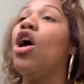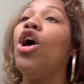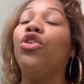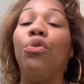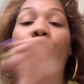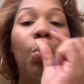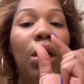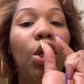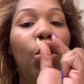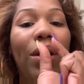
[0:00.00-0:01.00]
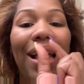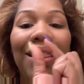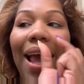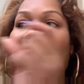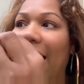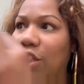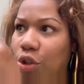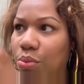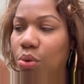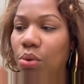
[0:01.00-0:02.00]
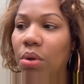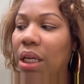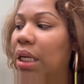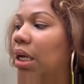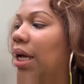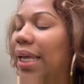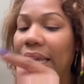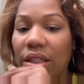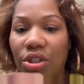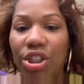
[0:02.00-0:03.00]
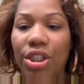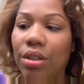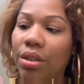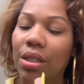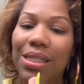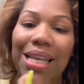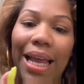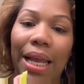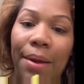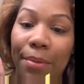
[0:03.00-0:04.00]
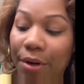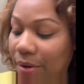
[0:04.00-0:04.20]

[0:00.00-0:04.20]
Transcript: You want to look at the actual inch diameter.